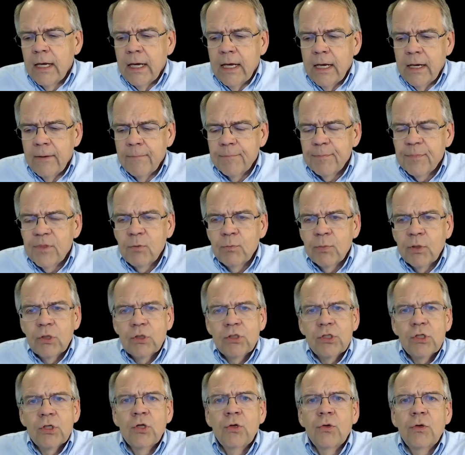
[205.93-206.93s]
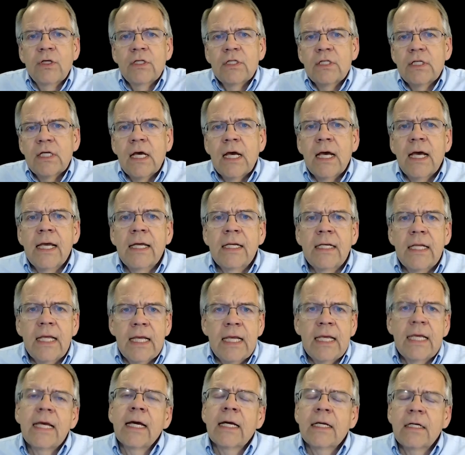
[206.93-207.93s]
the person who has died
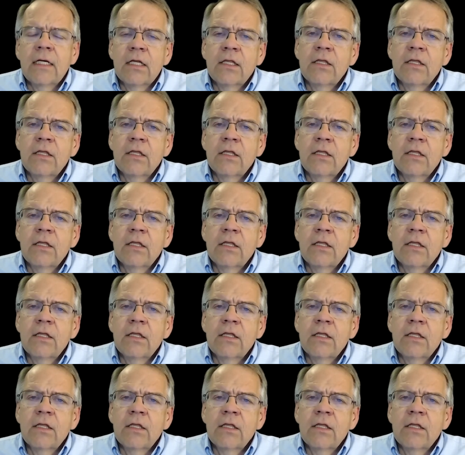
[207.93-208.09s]
and